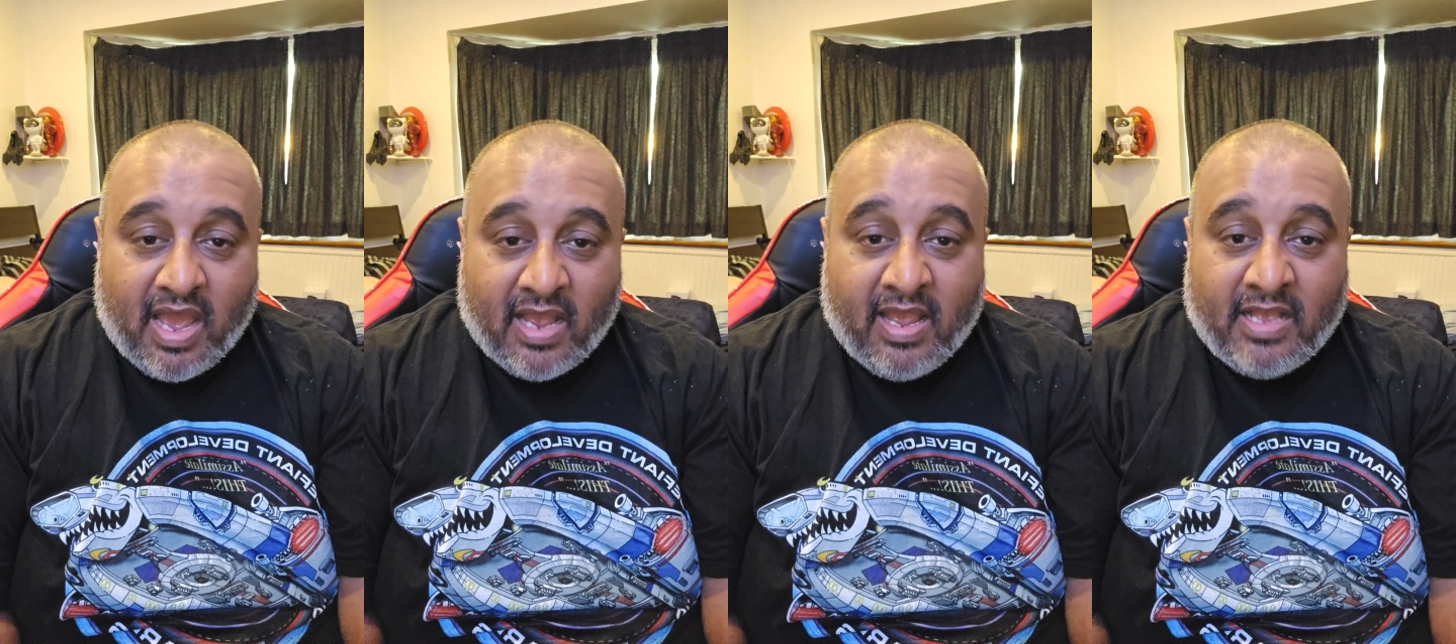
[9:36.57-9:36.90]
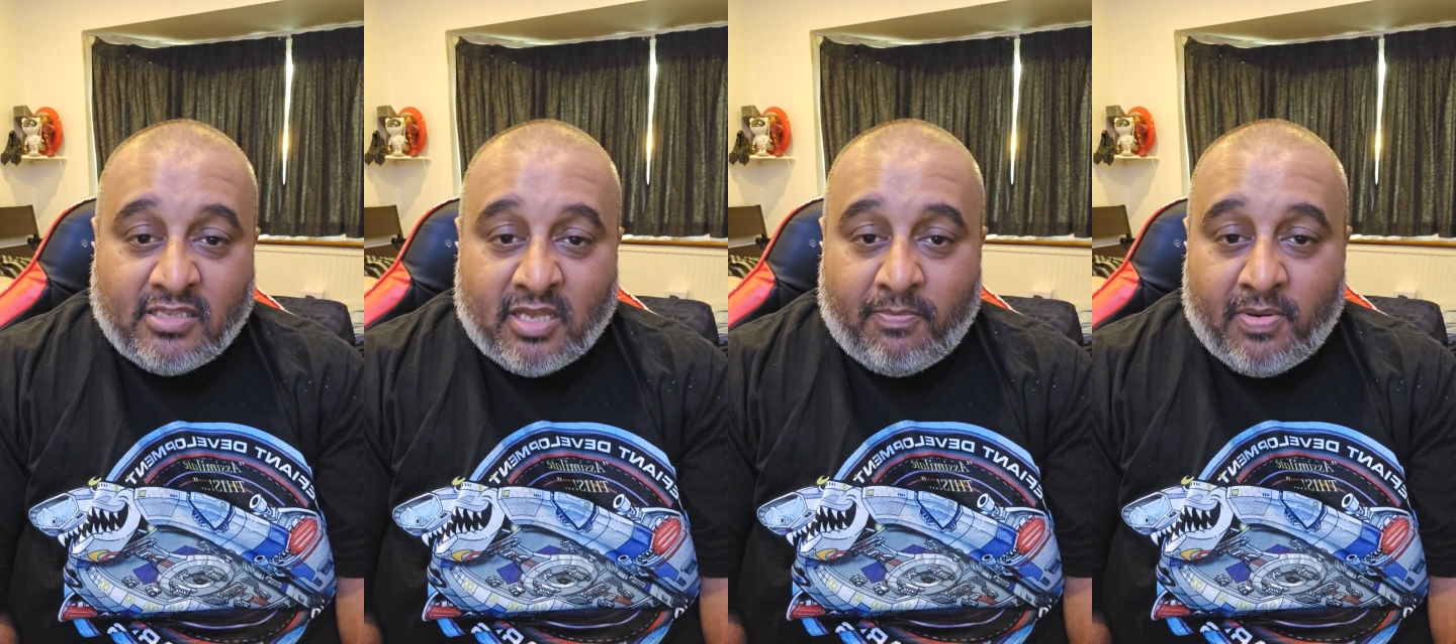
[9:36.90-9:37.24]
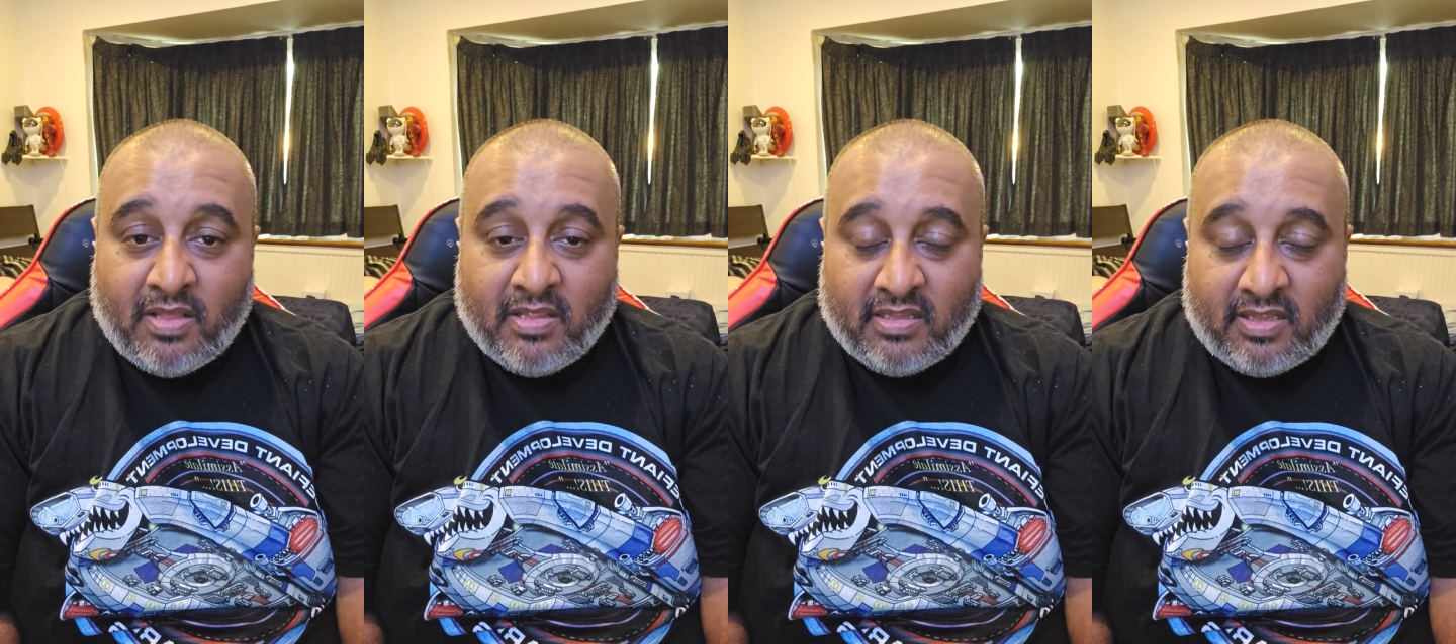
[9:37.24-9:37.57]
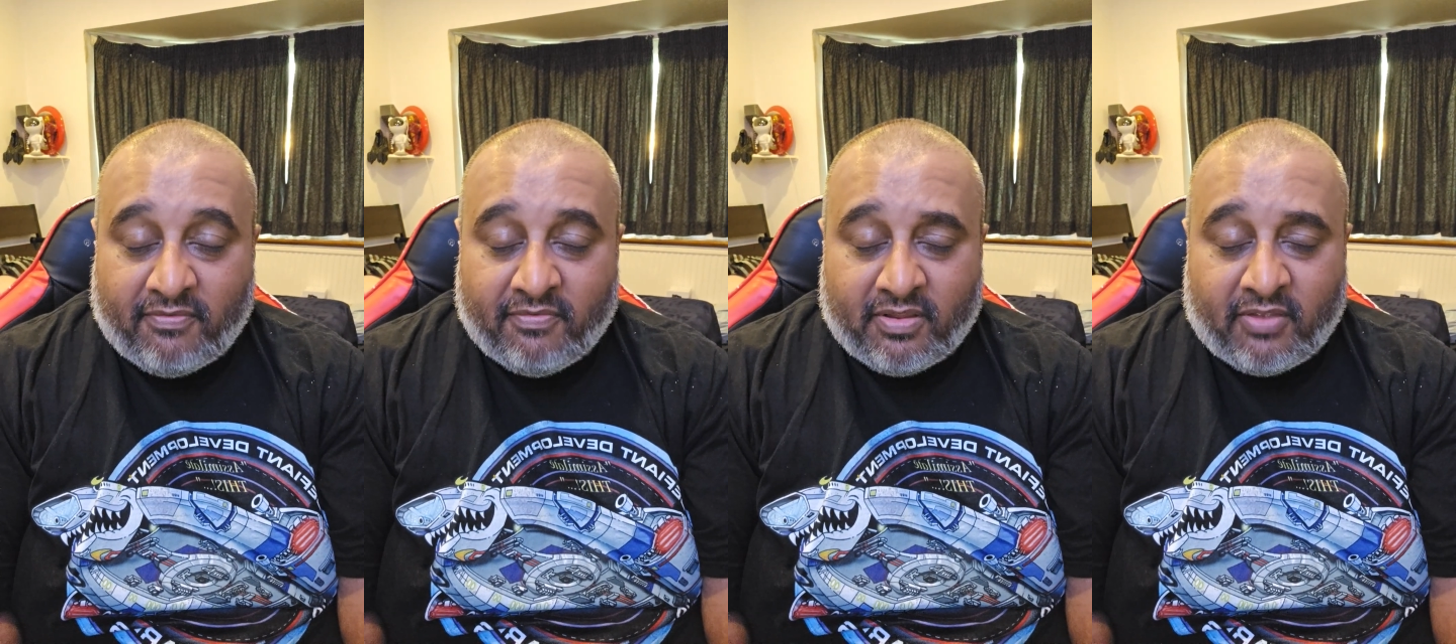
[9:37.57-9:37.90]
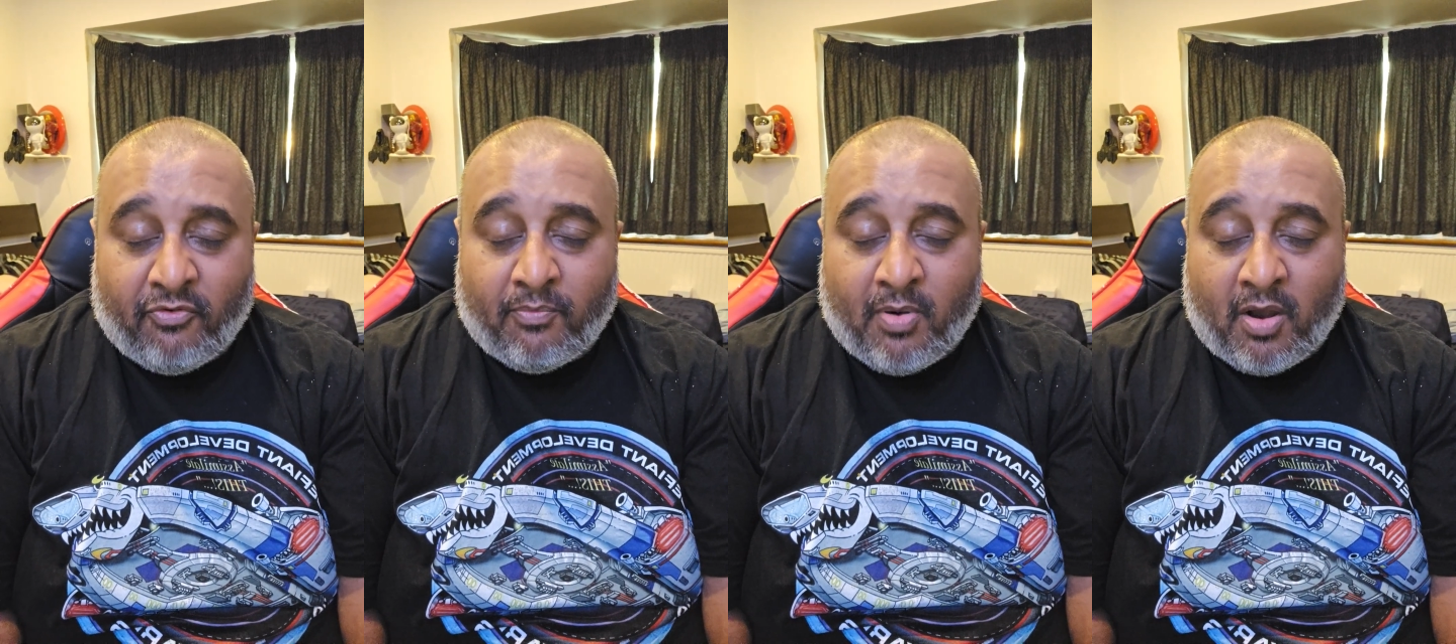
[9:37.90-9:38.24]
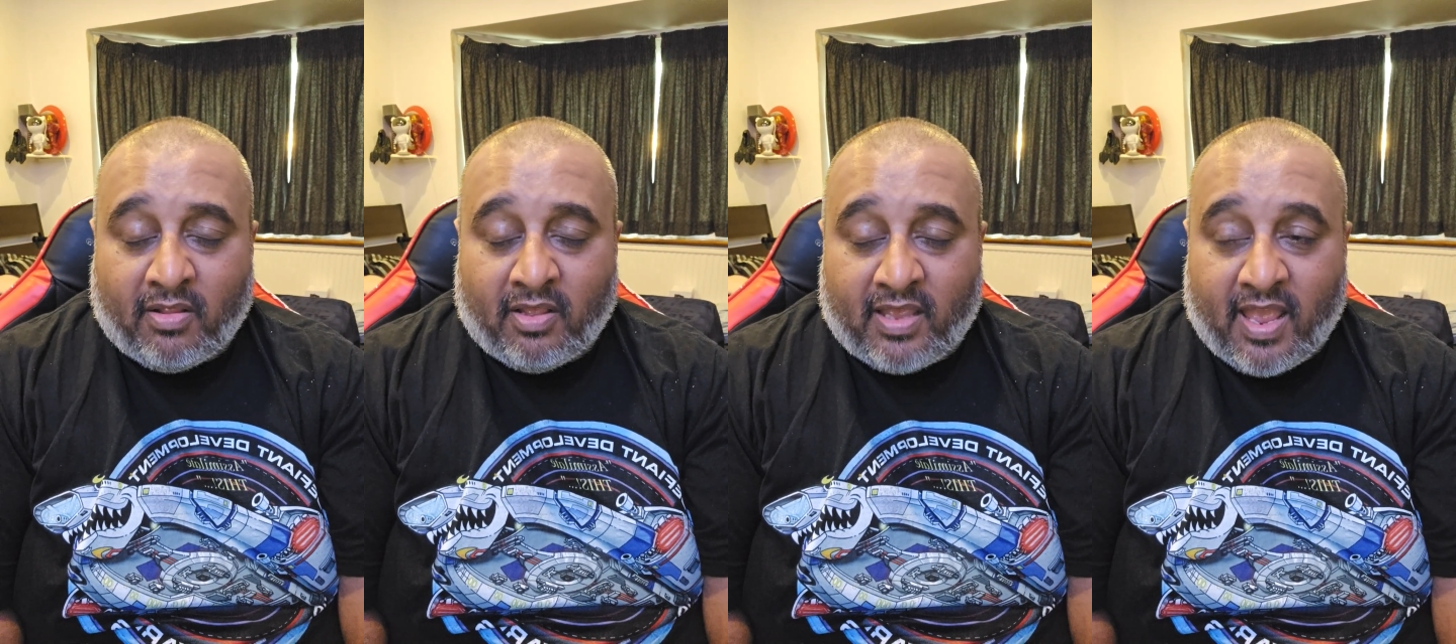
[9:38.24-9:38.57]
and ends up at a different different
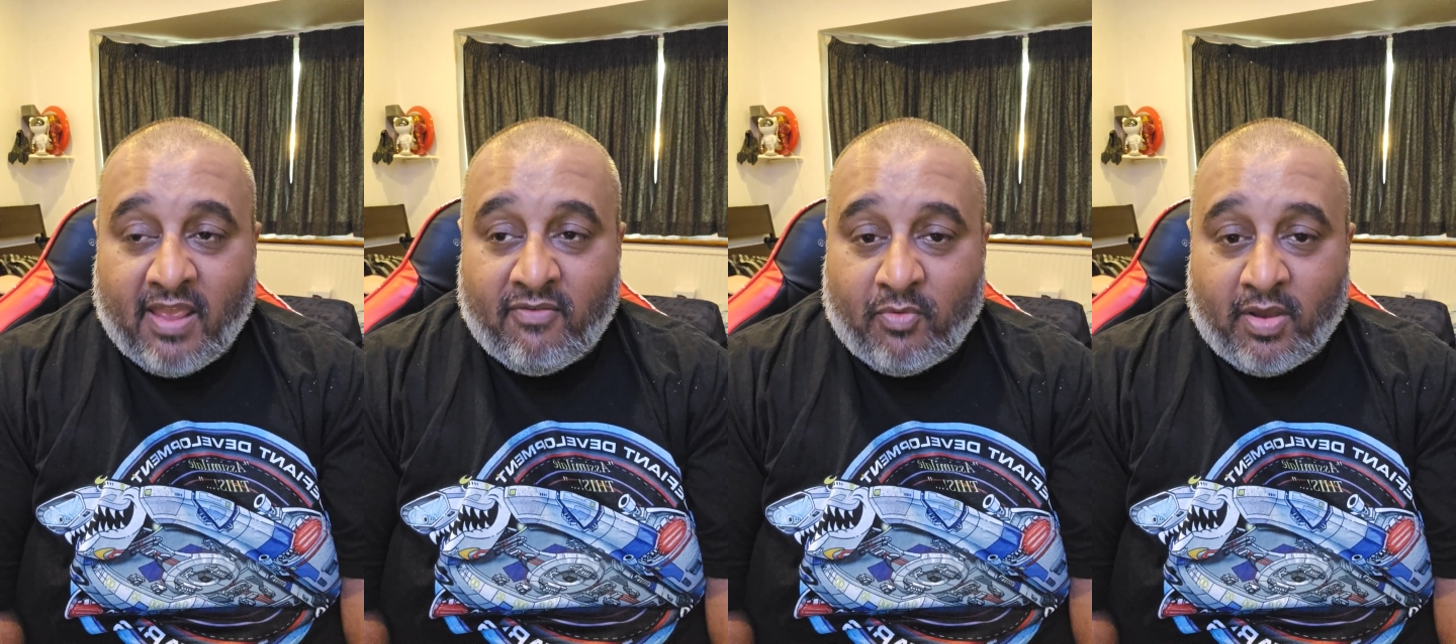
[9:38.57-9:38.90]
part of the cave